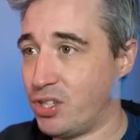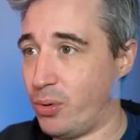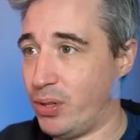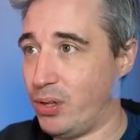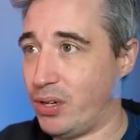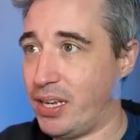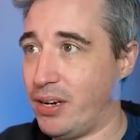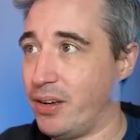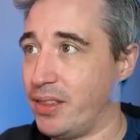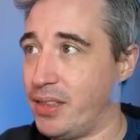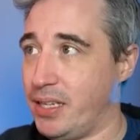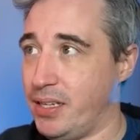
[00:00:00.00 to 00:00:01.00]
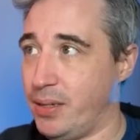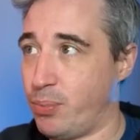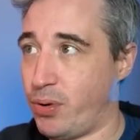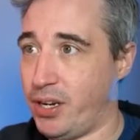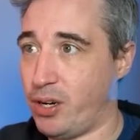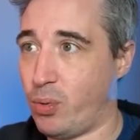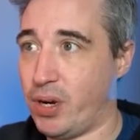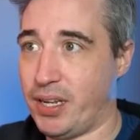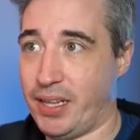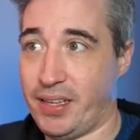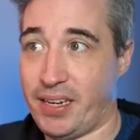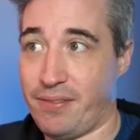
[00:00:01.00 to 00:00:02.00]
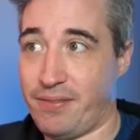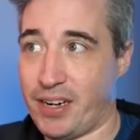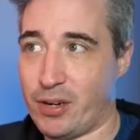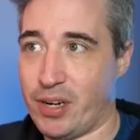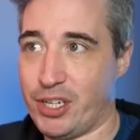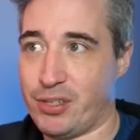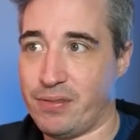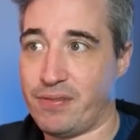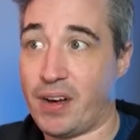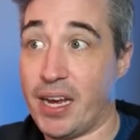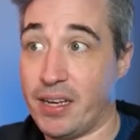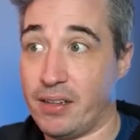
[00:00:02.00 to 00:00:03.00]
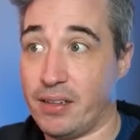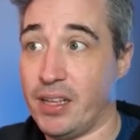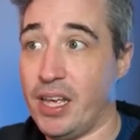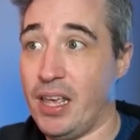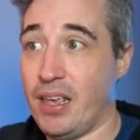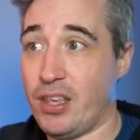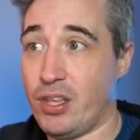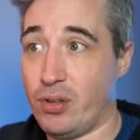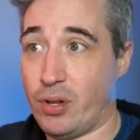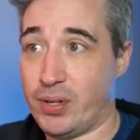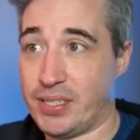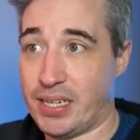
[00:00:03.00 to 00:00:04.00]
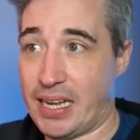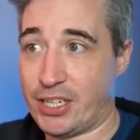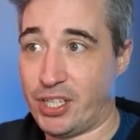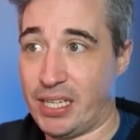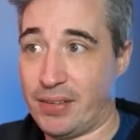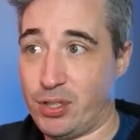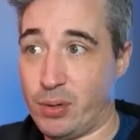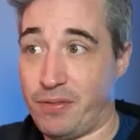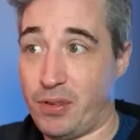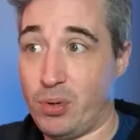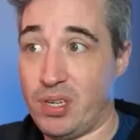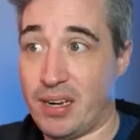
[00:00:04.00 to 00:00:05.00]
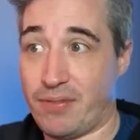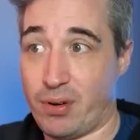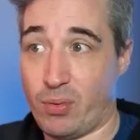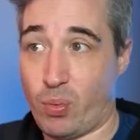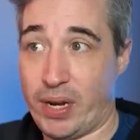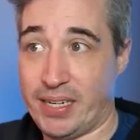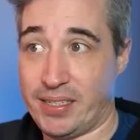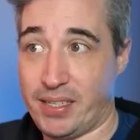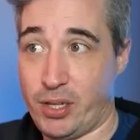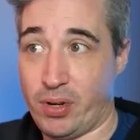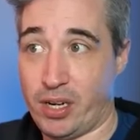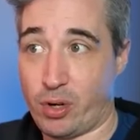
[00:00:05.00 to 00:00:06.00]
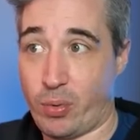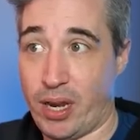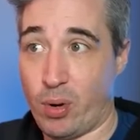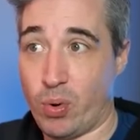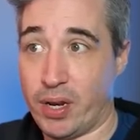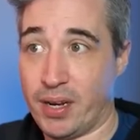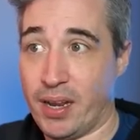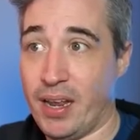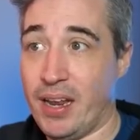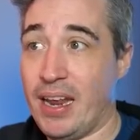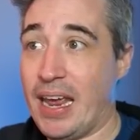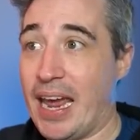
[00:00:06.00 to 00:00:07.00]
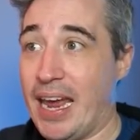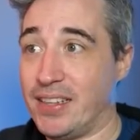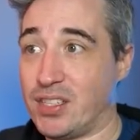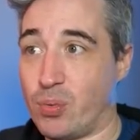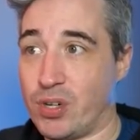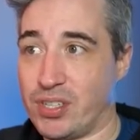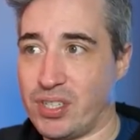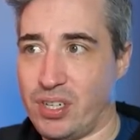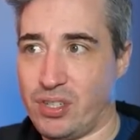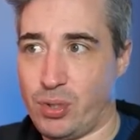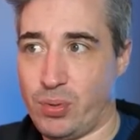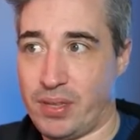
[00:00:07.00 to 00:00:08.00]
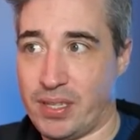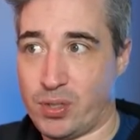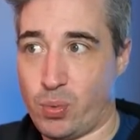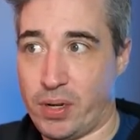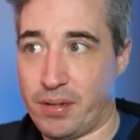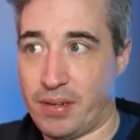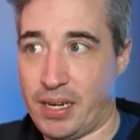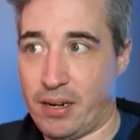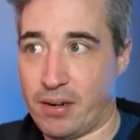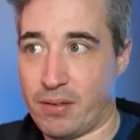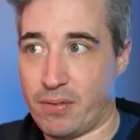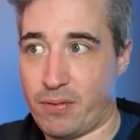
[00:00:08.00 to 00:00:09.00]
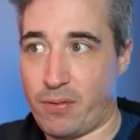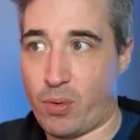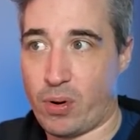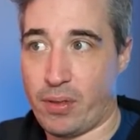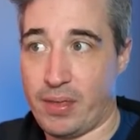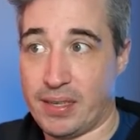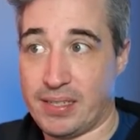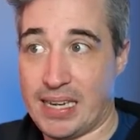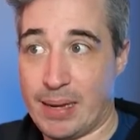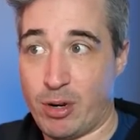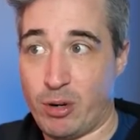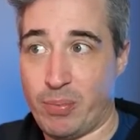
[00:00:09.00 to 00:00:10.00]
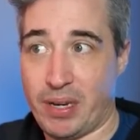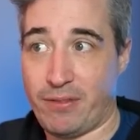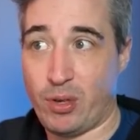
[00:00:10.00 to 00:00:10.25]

go and look here at the prettier one in the configuration file you'll notice it actually gives you a few different ways that you can create one. And so we're just gonna do this one here for this demo, but if